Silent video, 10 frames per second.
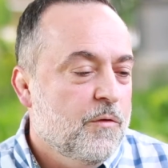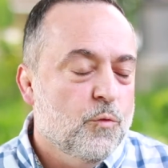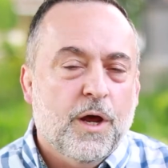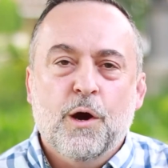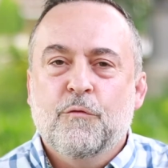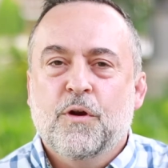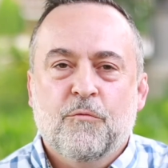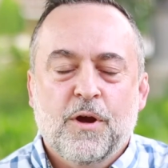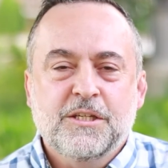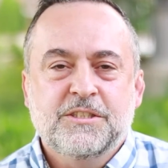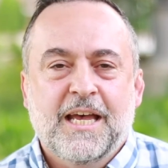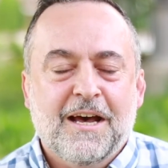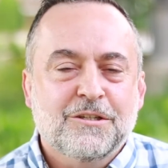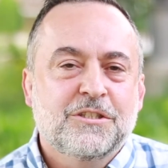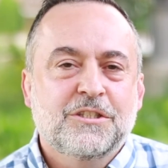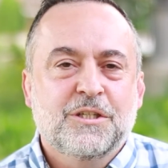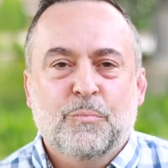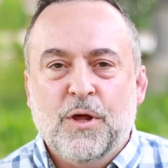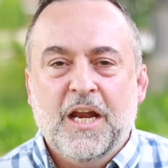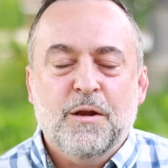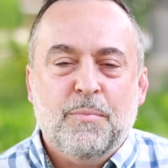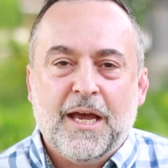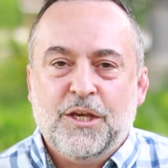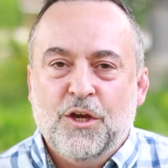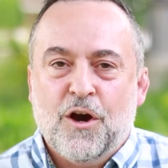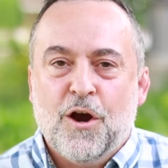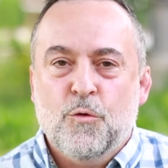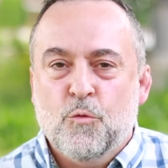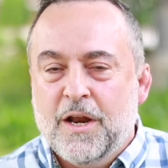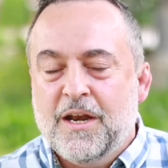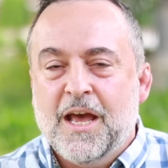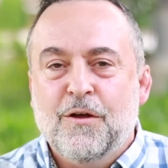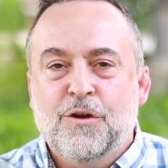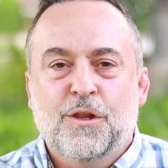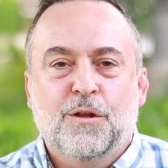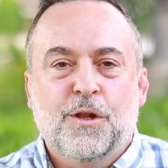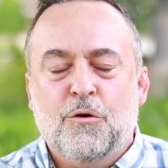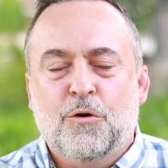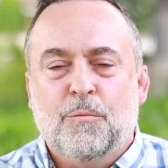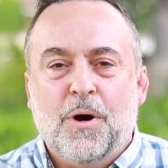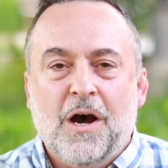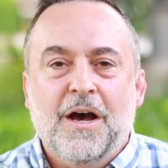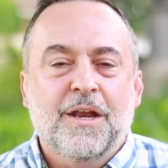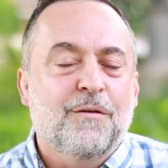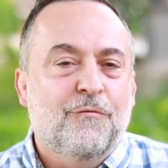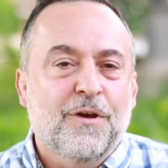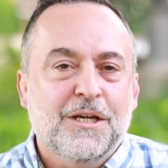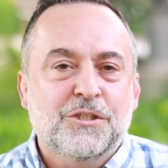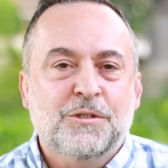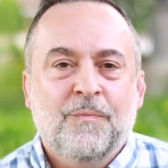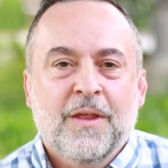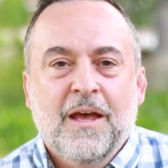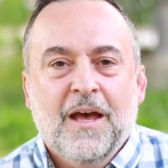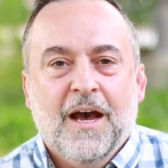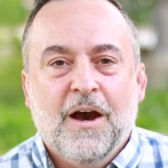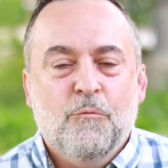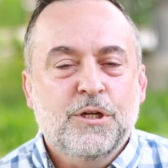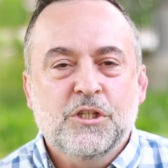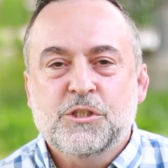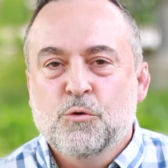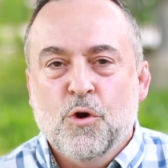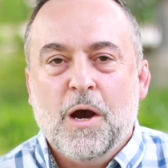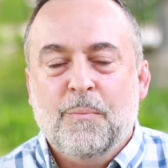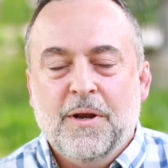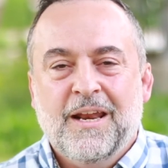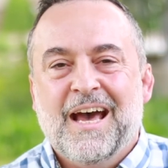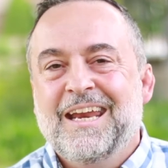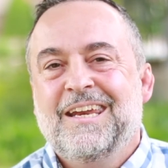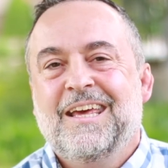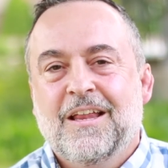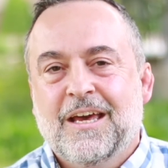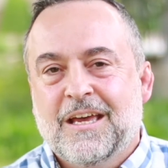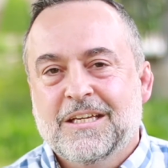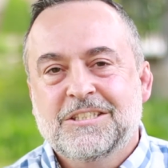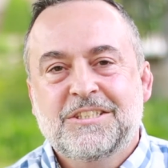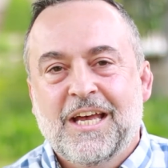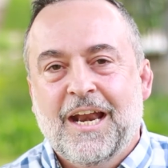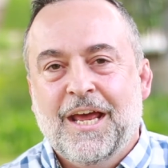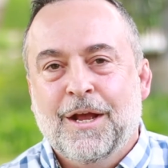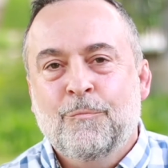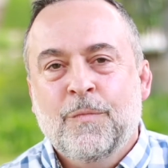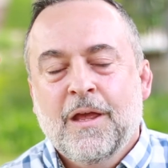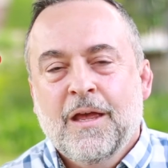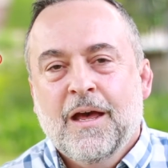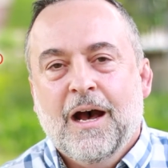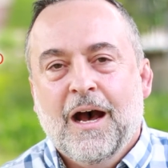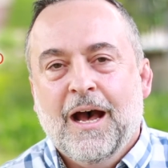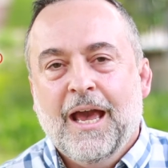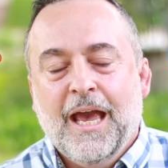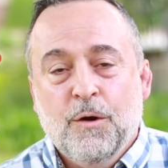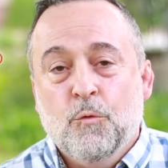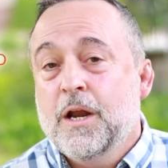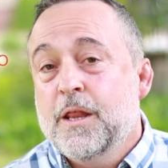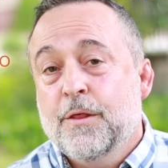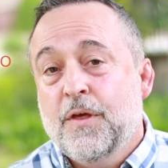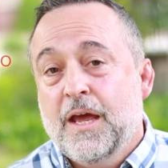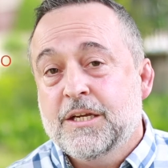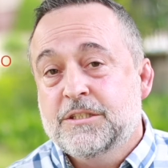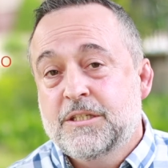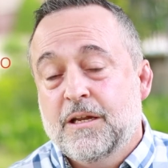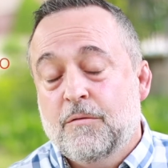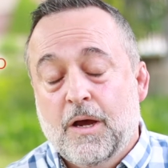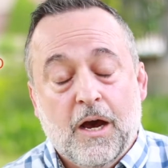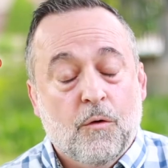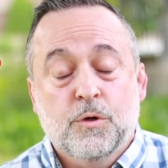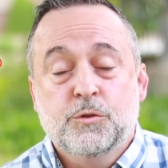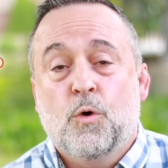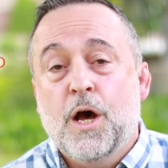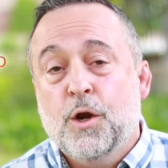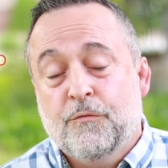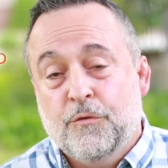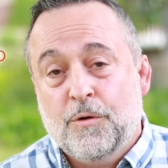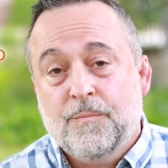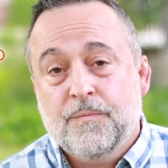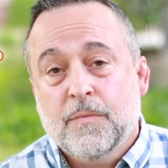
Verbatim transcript: run over to friends' houses and play in the backyard, run down to the local pond and fish. Uh, we just grew up in an idyllic setting. Uh, and one of the things that uh, was wonderful